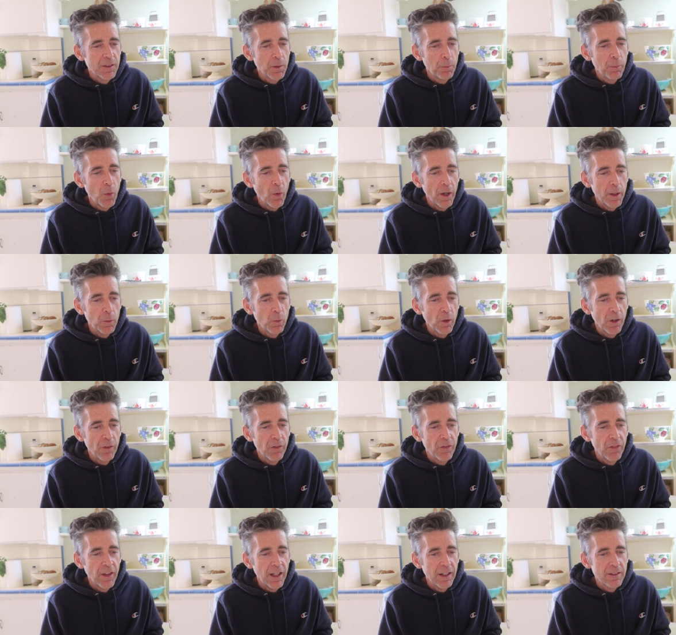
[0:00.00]
the point where
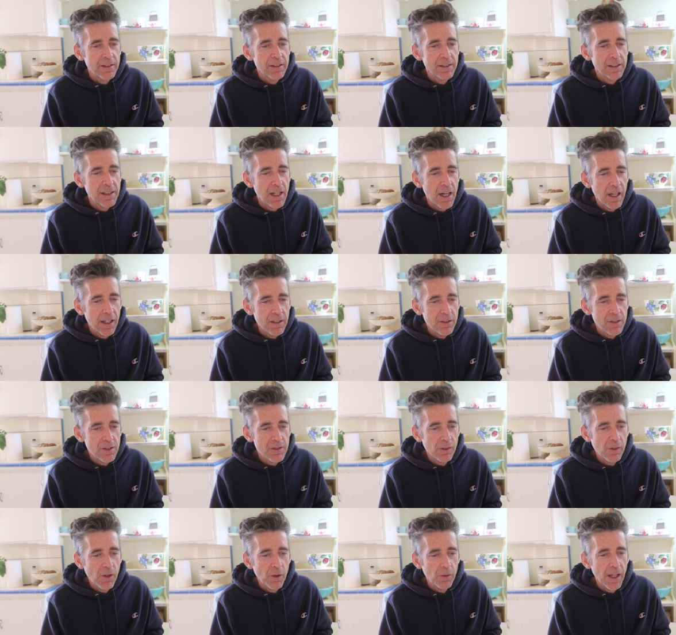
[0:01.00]
things kind of
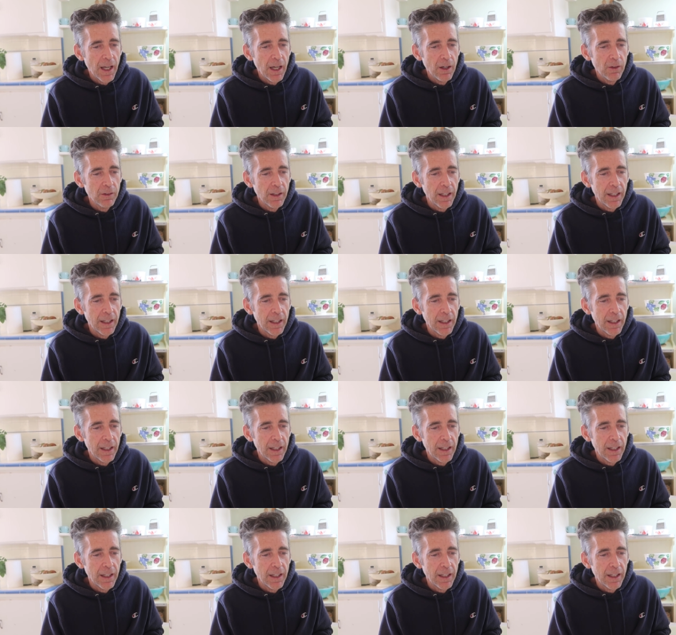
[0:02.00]
slow down.